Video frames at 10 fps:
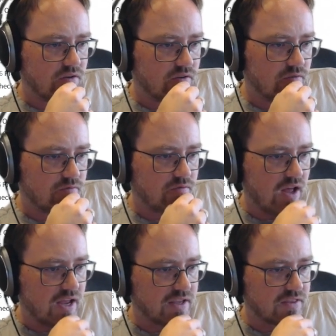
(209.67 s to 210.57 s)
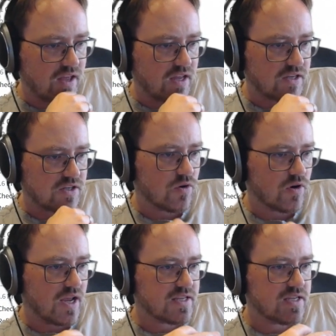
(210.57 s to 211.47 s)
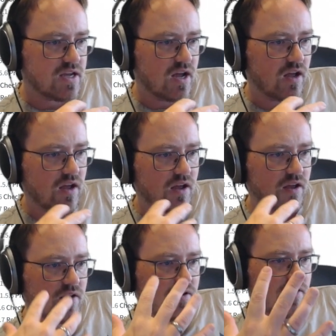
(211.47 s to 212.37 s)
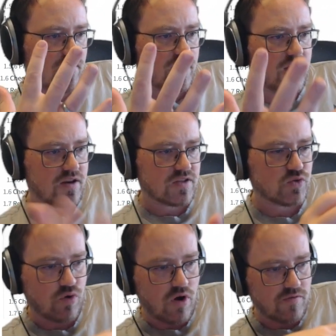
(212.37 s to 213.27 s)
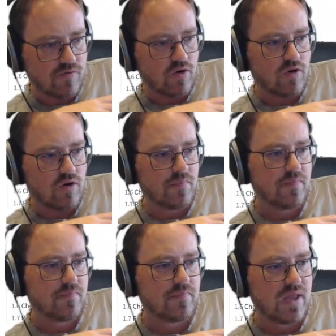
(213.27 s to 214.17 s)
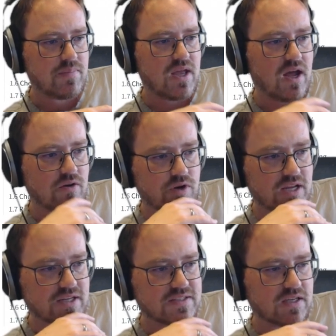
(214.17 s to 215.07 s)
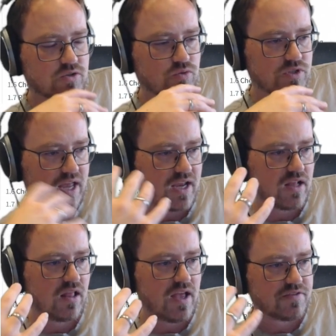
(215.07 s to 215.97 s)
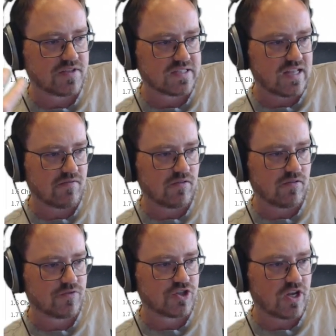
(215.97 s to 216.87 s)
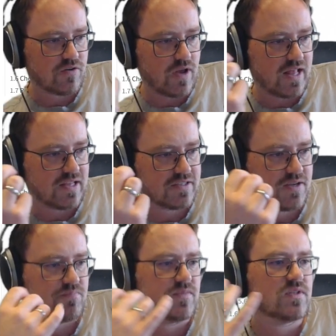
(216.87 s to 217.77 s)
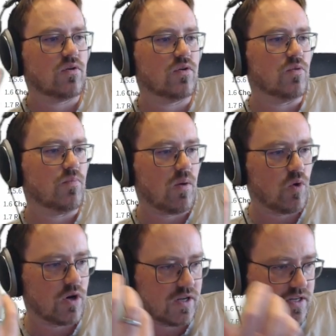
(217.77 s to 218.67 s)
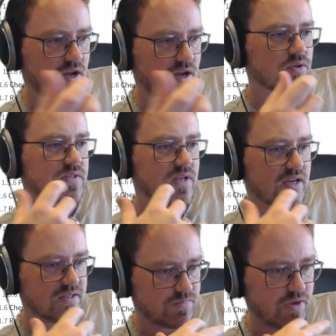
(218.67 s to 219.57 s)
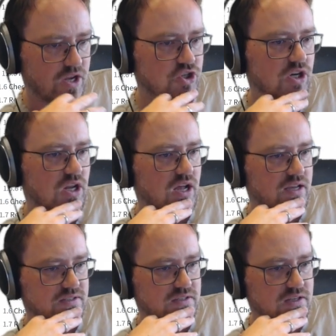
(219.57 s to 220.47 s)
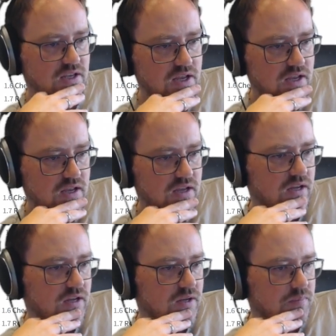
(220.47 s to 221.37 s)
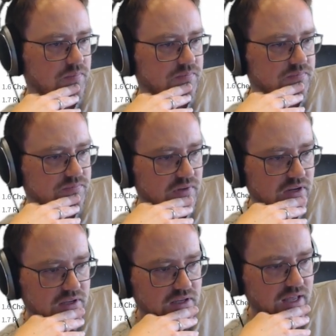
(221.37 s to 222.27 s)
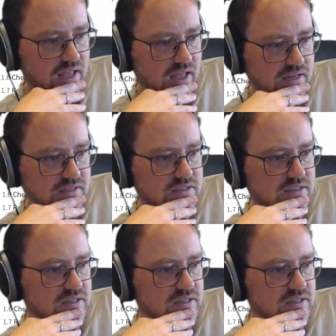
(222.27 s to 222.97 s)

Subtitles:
find that your idea in its raw form may be unrealistic to tackle at this level of generality. So you may want to downsize, specialize, and